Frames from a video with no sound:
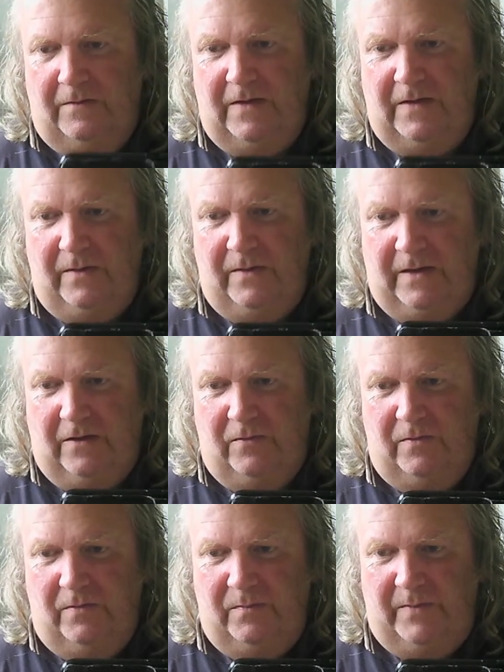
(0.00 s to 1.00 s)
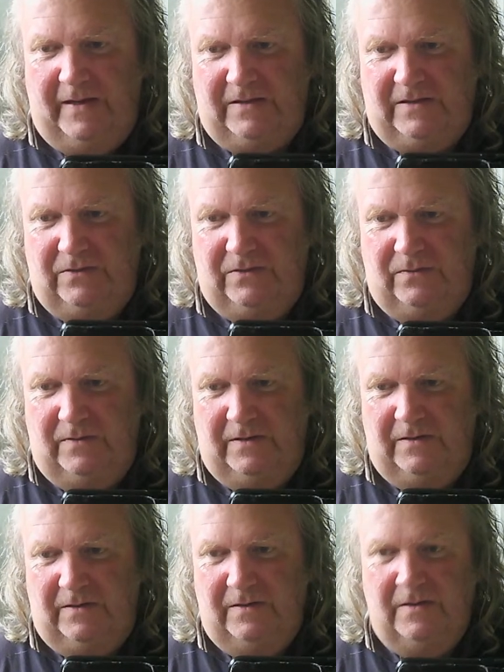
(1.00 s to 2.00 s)
And there we go, back to
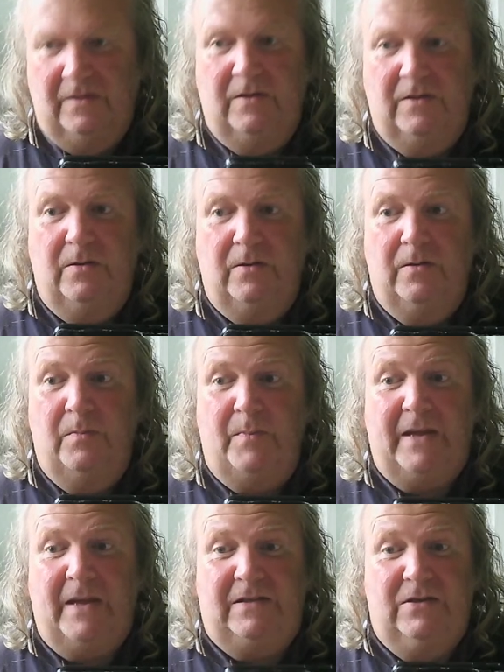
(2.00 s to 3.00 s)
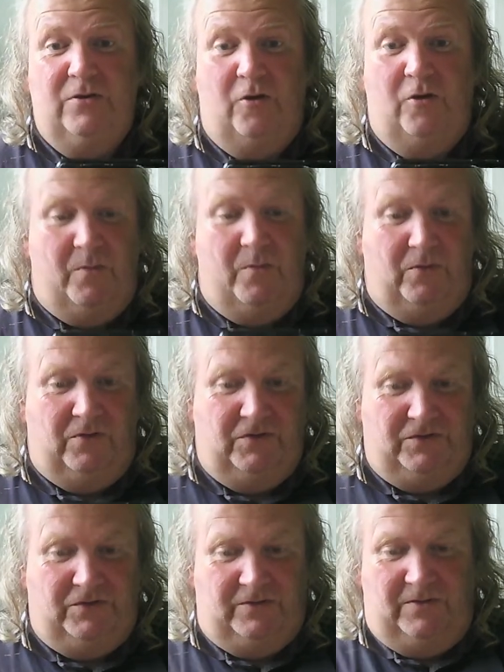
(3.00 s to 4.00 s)
uh, back to normal
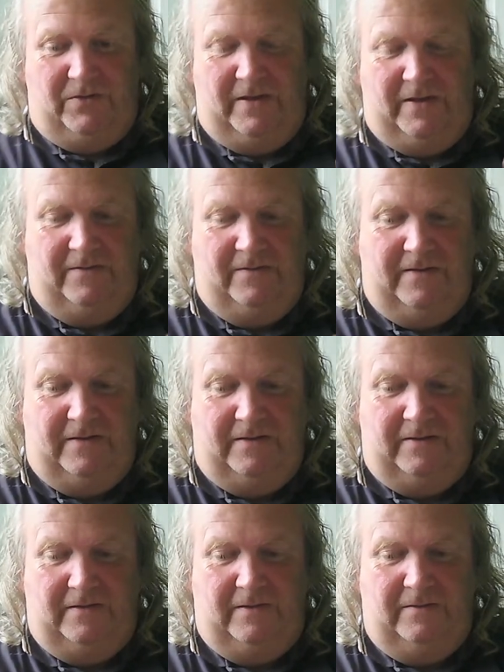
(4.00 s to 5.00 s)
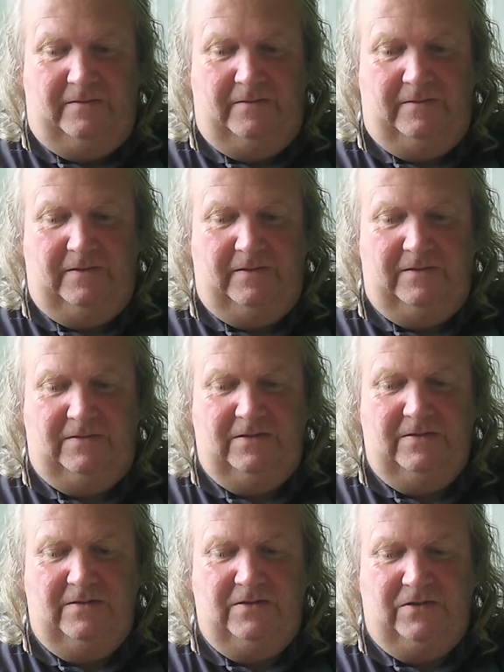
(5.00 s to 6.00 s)
sort of thing. Right, I'll
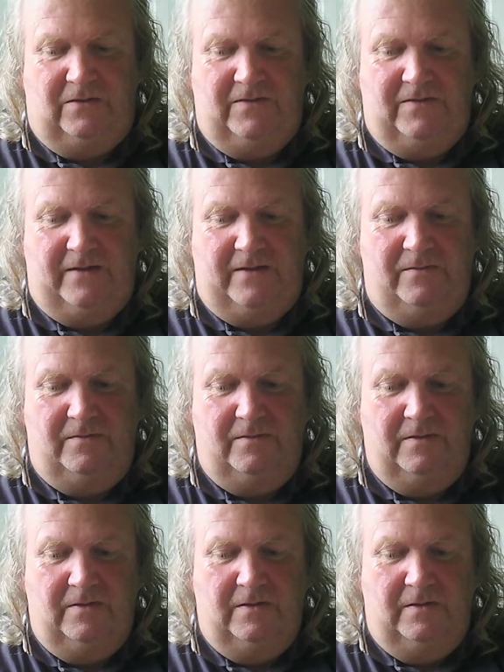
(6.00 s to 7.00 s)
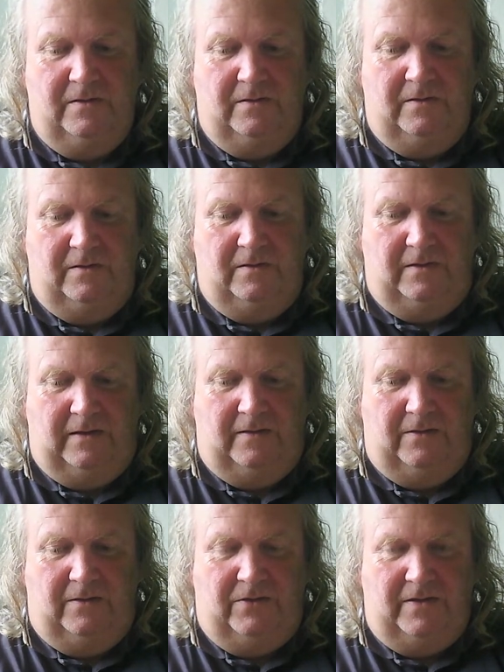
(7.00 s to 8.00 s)
turn this off now.
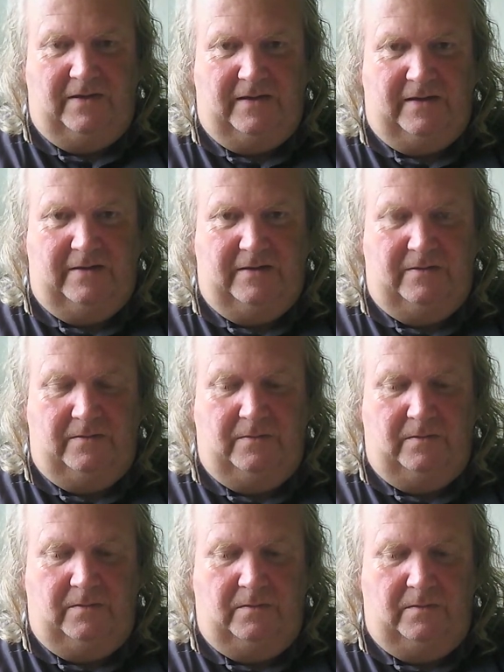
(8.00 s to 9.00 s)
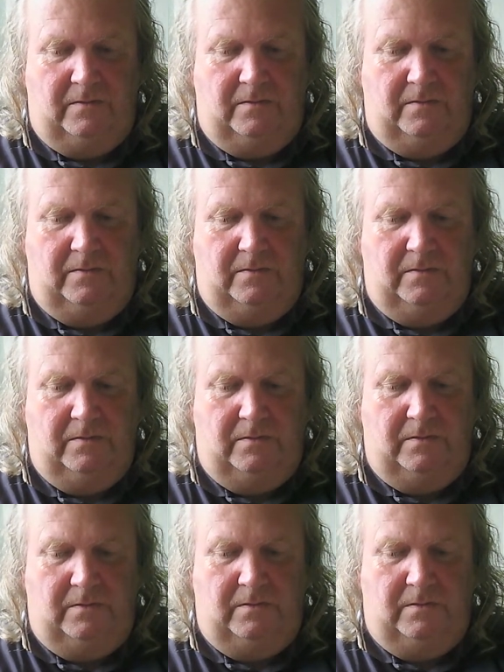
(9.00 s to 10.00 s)
Yeah, I think I can.
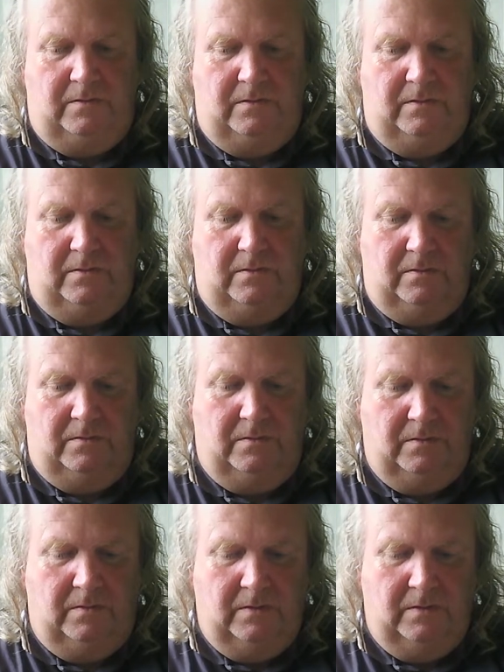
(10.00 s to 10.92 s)
Good, good.